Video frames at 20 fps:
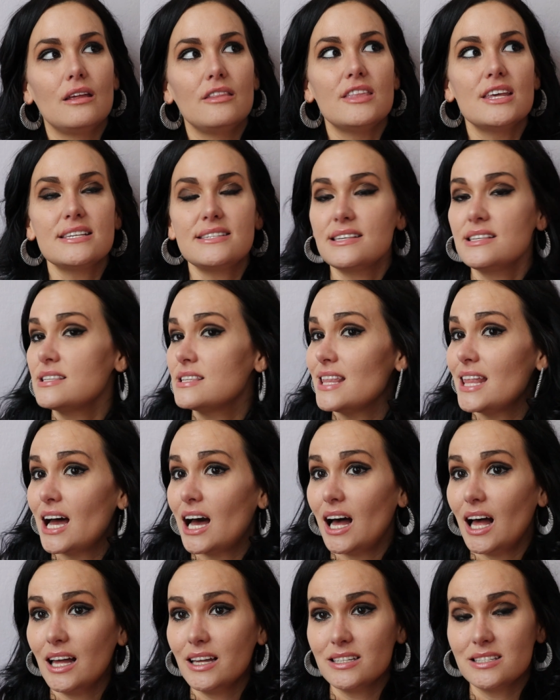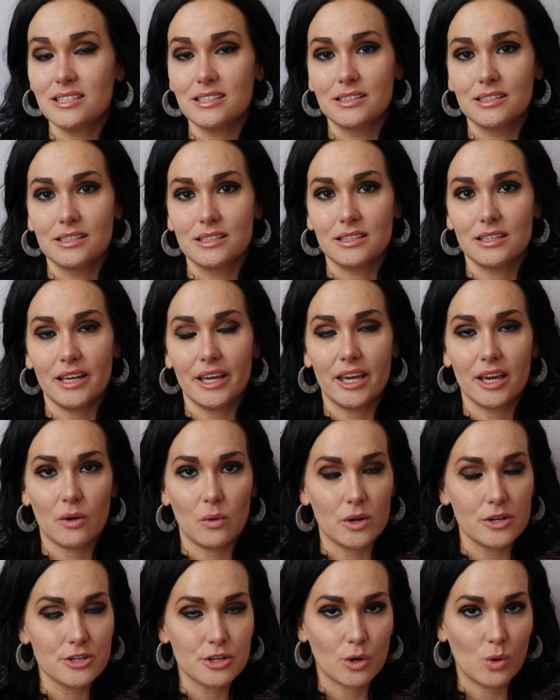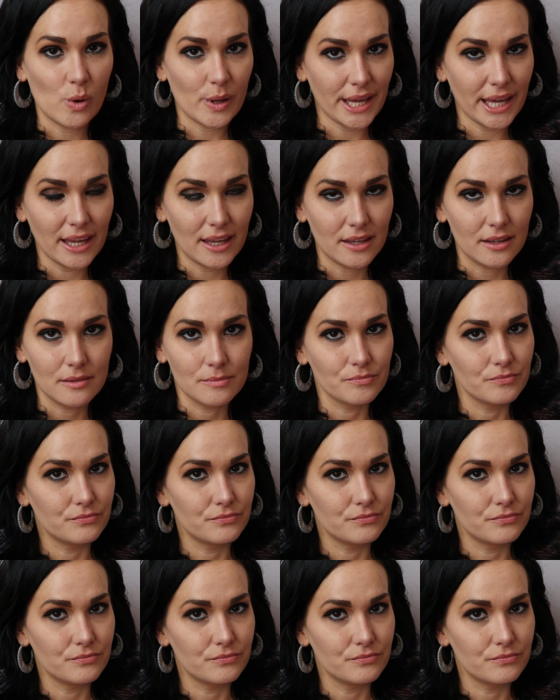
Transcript: This is not a get-rich-quick